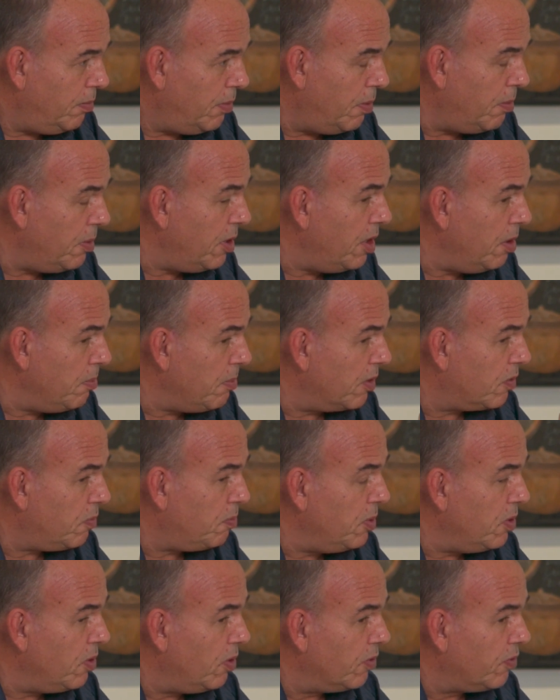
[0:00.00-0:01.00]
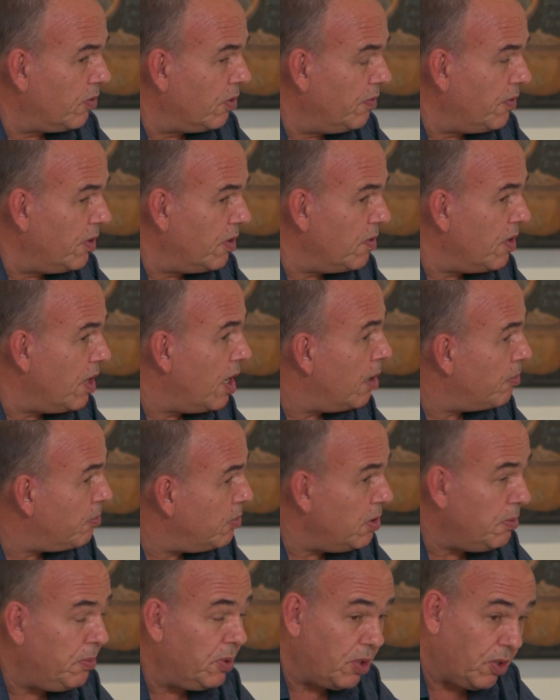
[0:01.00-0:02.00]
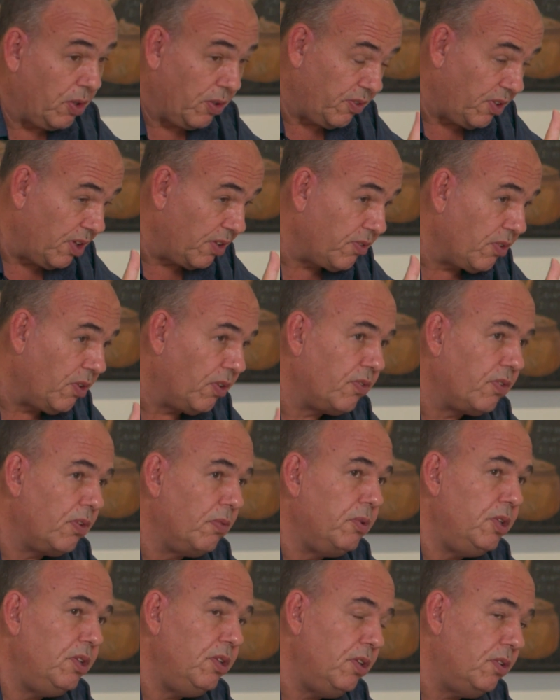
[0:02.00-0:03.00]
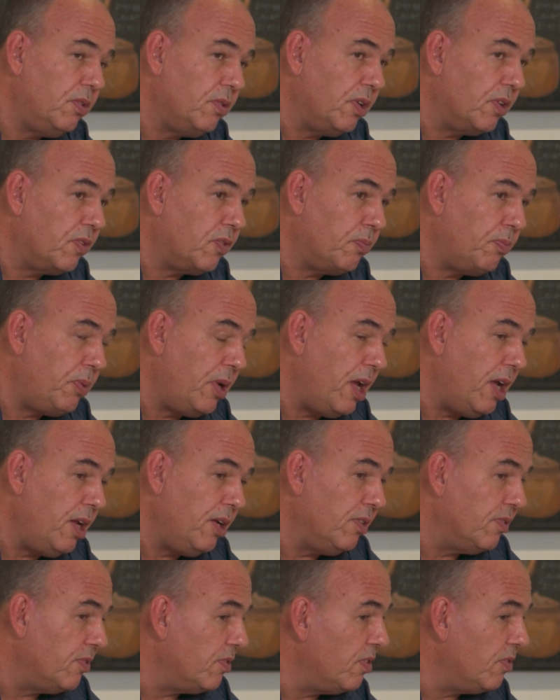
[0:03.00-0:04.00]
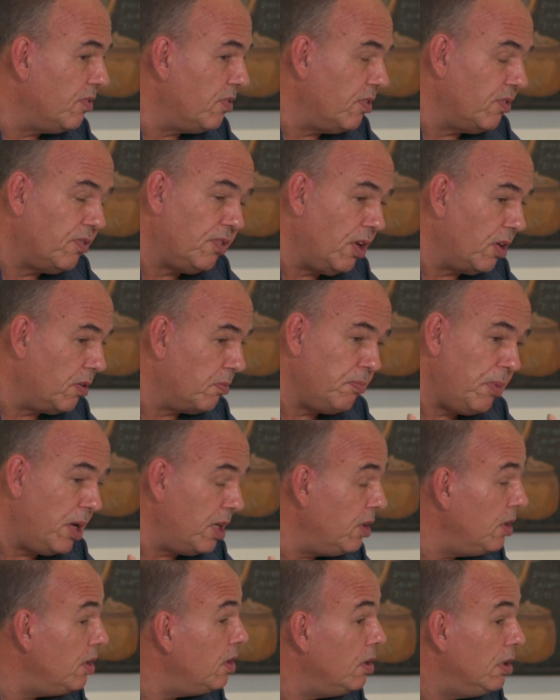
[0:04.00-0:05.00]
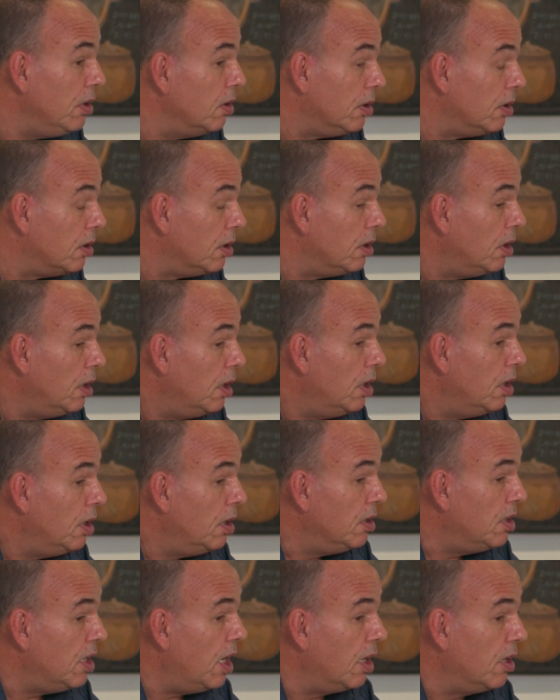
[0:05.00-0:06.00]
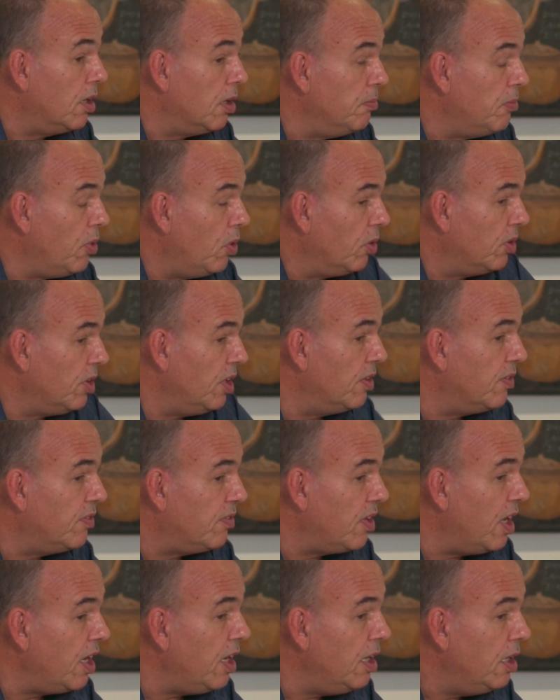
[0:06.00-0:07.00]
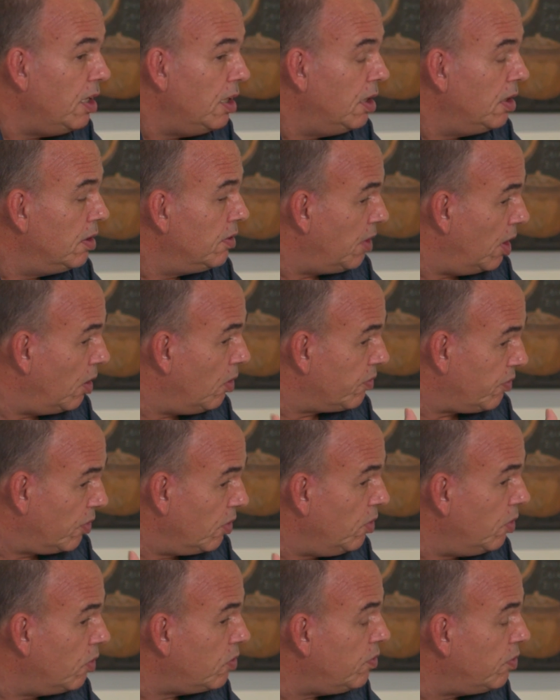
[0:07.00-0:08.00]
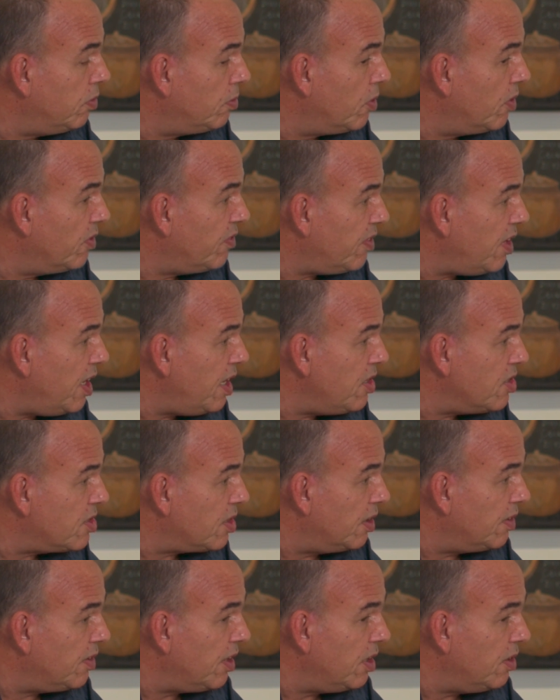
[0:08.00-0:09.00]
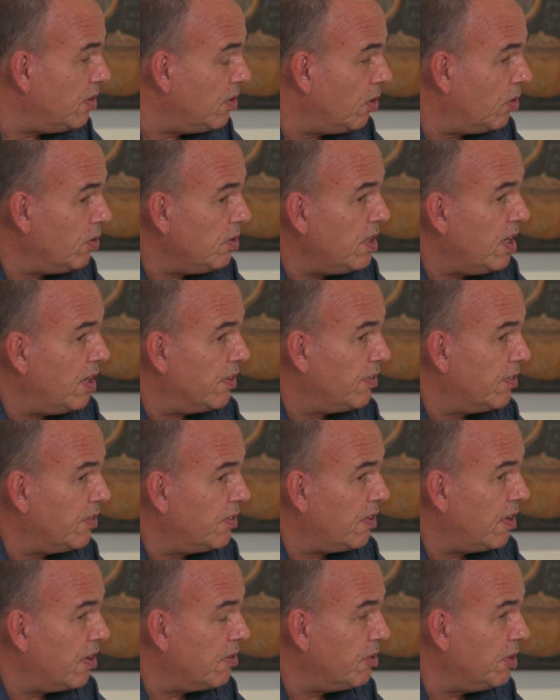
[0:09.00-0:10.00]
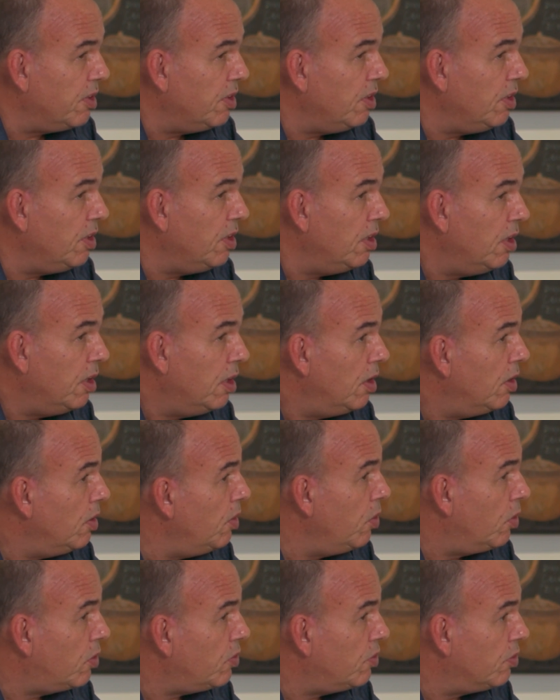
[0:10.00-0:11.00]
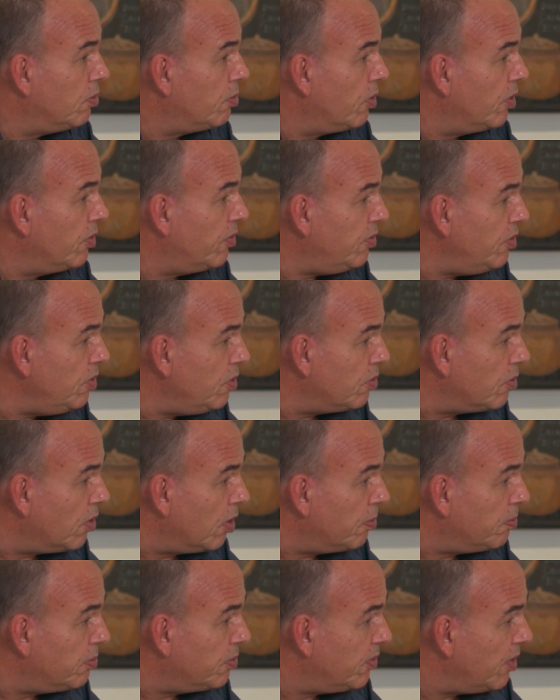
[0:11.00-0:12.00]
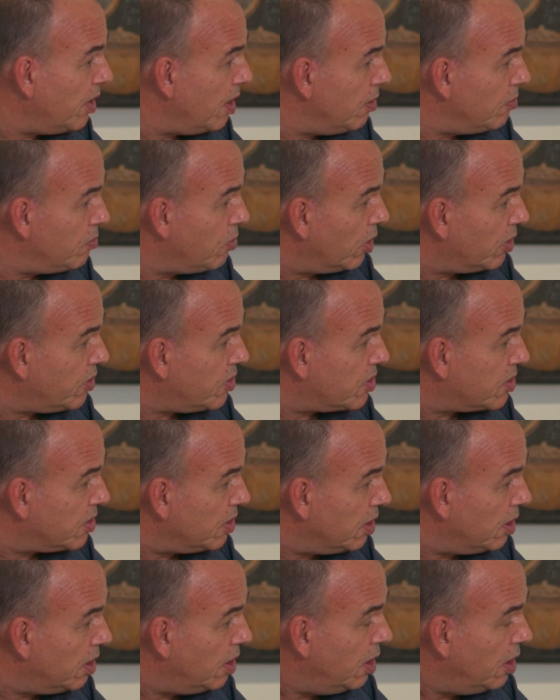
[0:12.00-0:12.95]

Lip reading: I mean, he must be also very happy, because that's also we need to explain is that many young Cambodians, they also look towards Asia. They don't necessarily look towards Europe. They watch